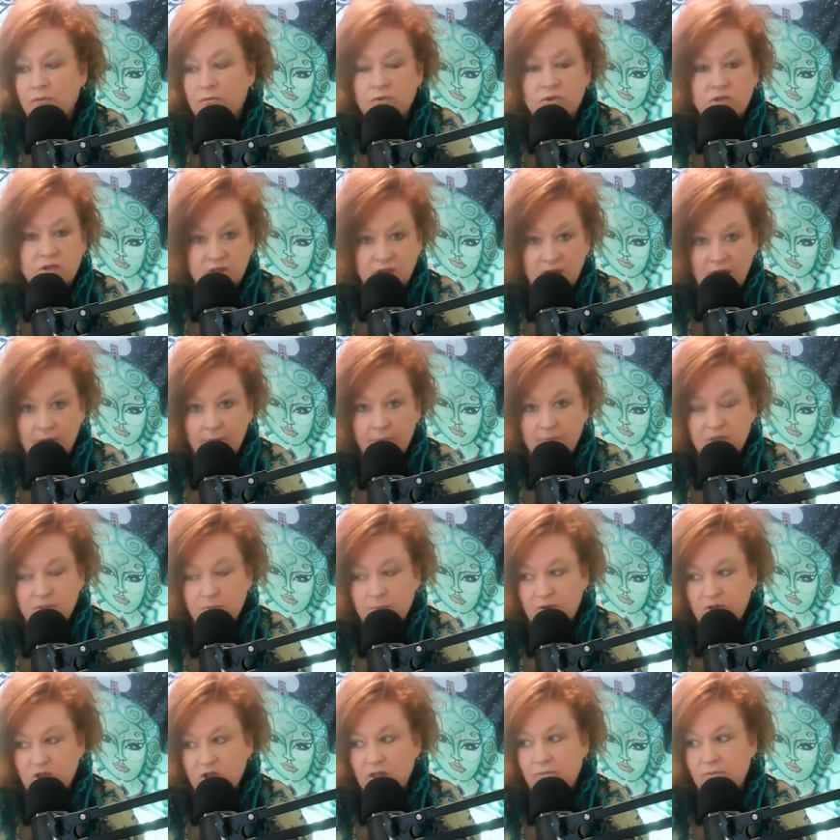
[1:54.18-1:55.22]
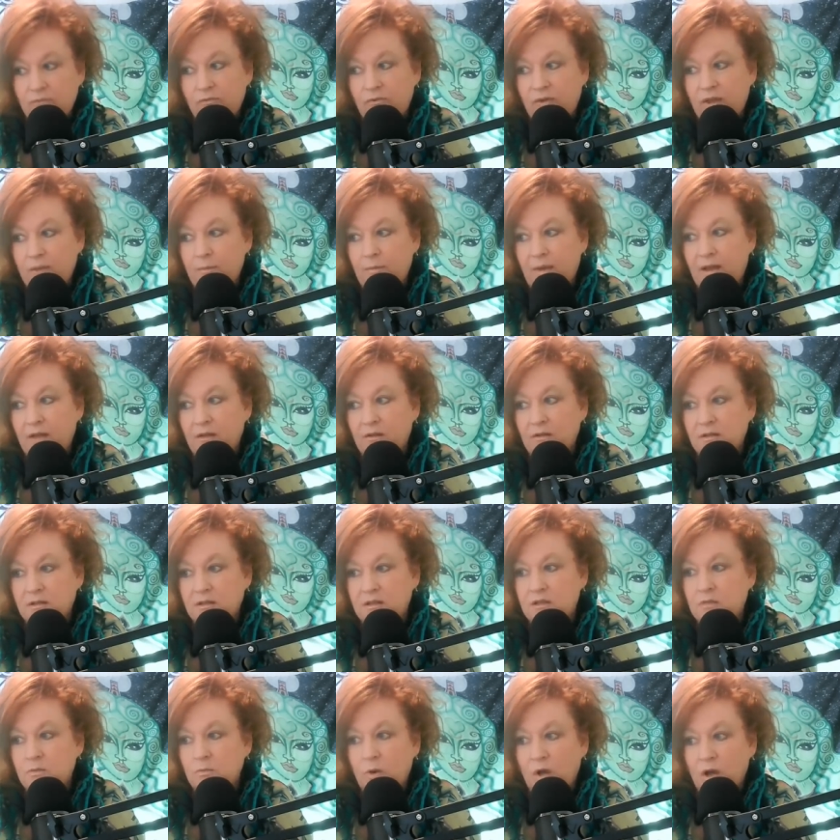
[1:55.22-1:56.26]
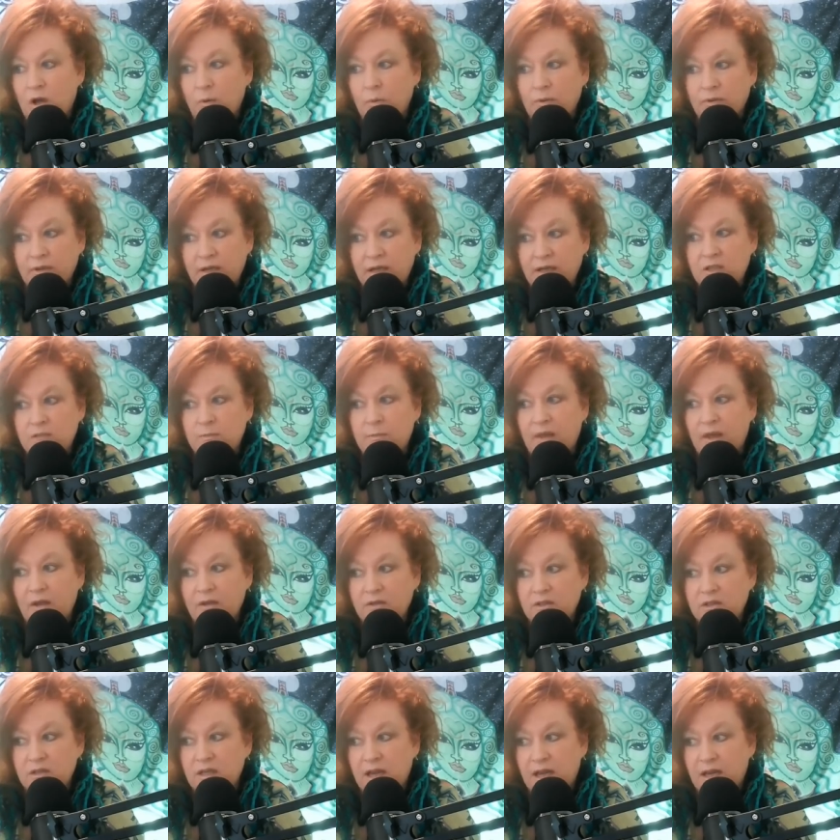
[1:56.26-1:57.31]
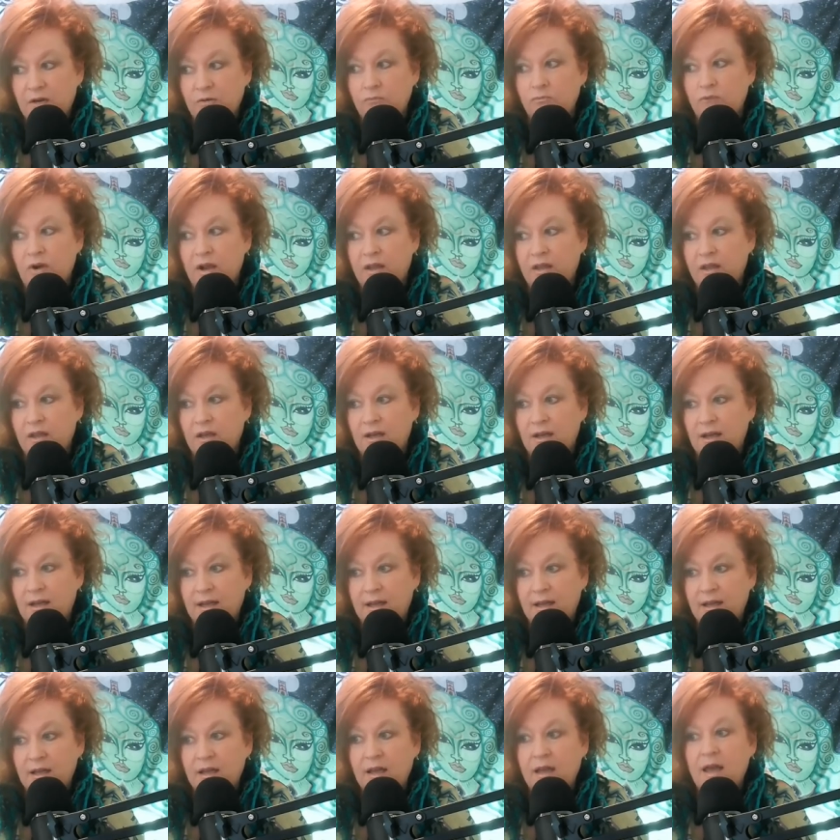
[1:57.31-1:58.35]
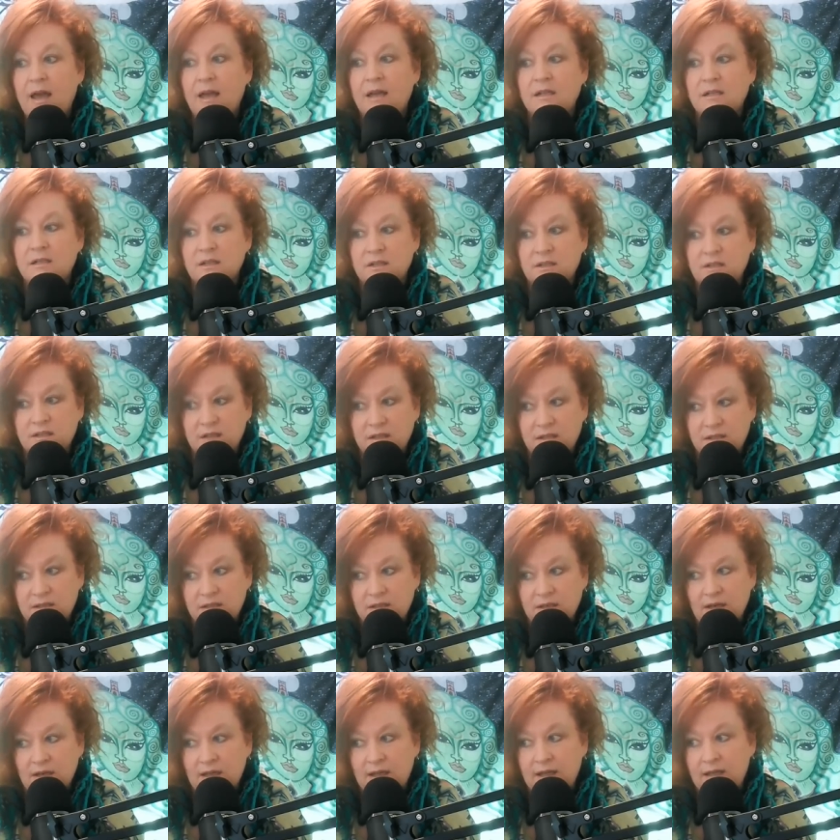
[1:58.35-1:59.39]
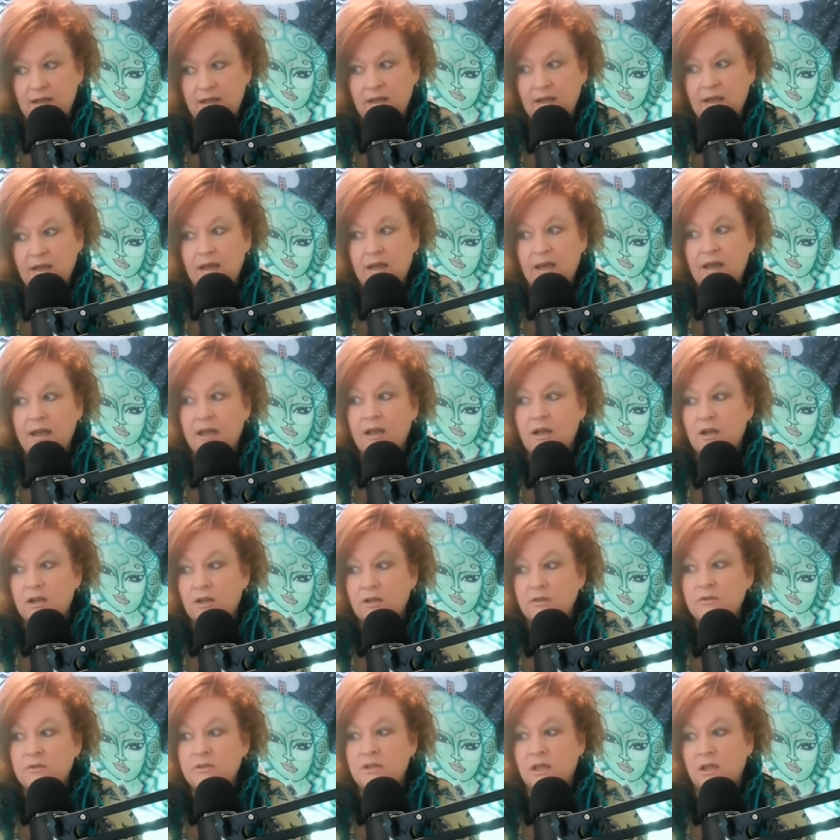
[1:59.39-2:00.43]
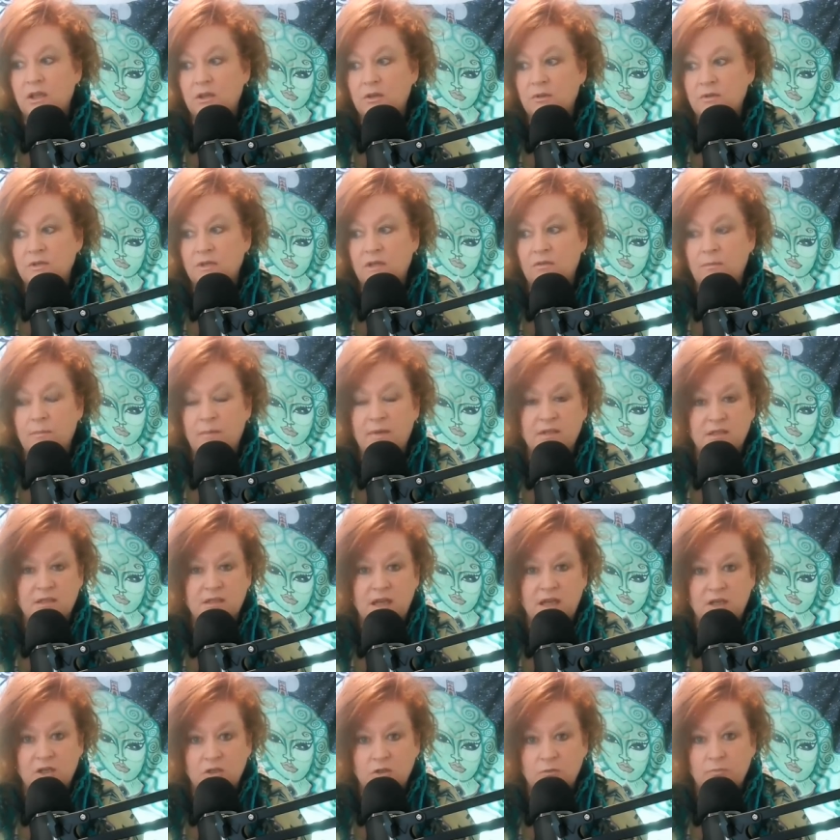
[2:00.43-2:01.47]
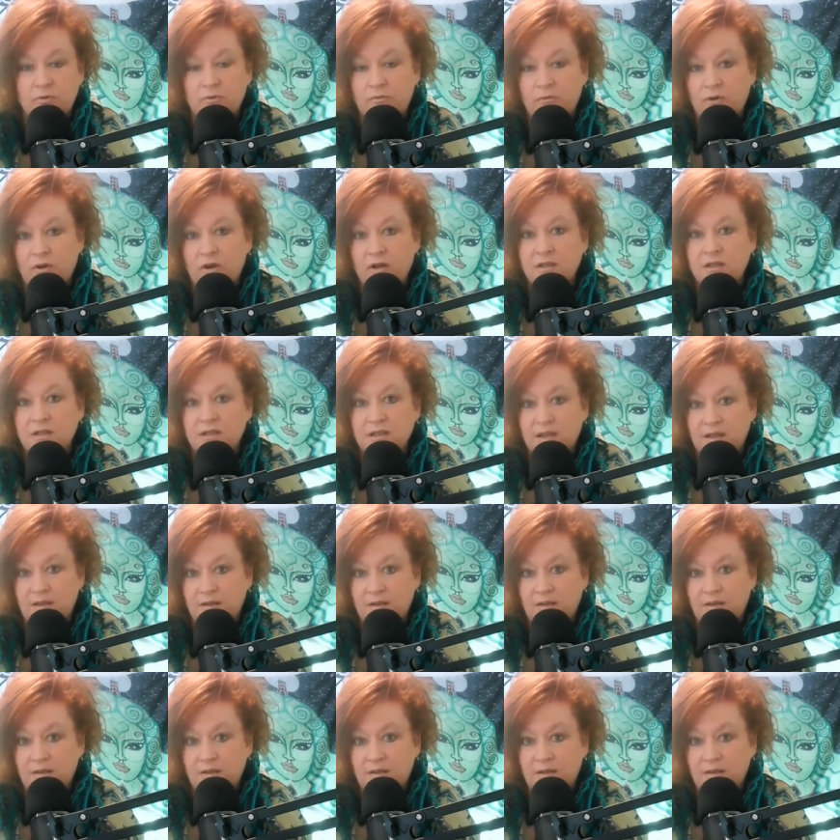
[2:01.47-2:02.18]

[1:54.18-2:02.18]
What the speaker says: For some, especially females, this work will need to be undertaken regularly and consistently, including using the meditation provided